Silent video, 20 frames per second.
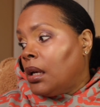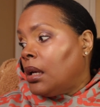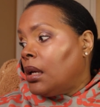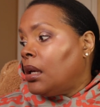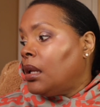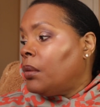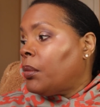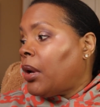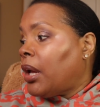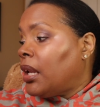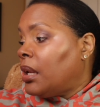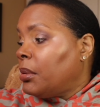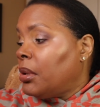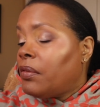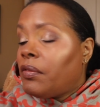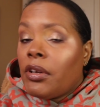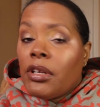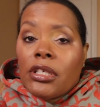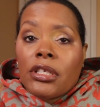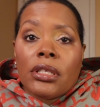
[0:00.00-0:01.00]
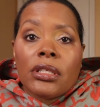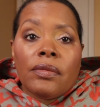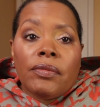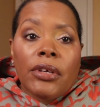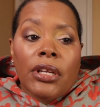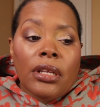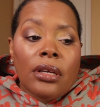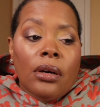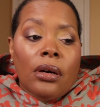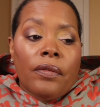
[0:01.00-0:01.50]
anyway let me finish this
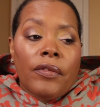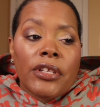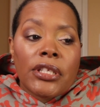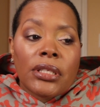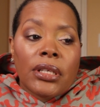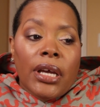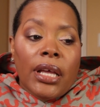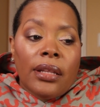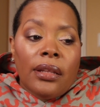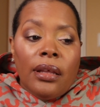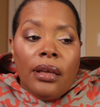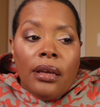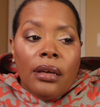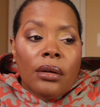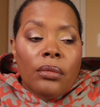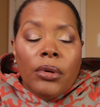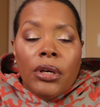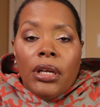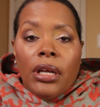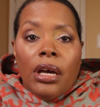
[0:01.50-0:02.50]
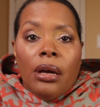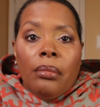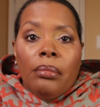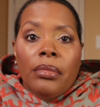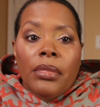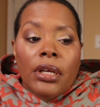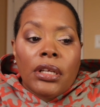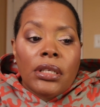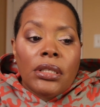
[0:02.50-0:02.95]
video if it's not there when I'm